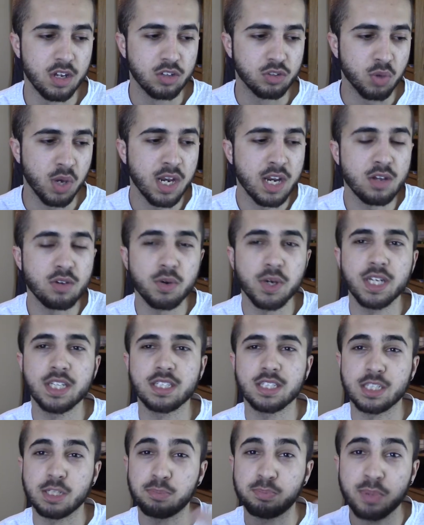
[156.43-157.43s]
So
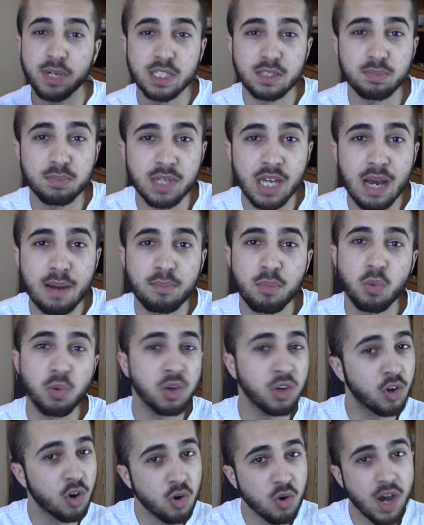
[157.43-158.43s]
anyways, she picks me up,
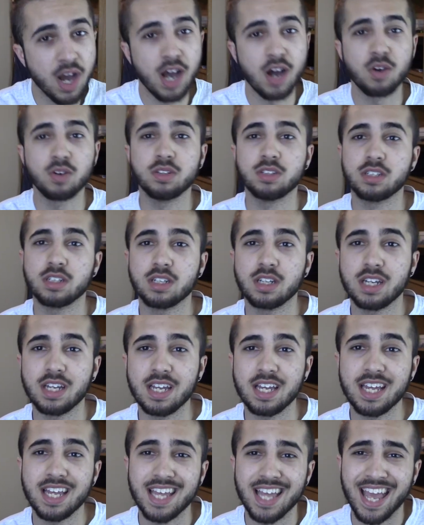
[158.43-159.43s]
we go out,
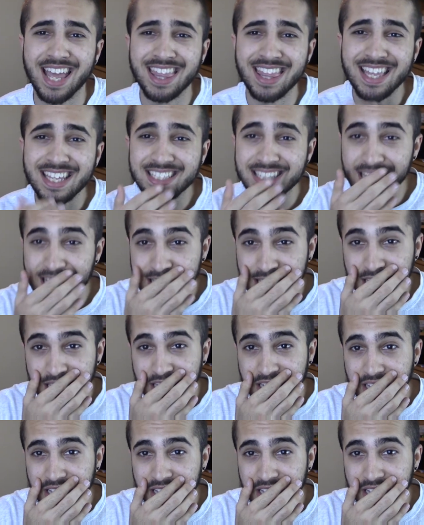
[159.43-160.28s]
and this honey,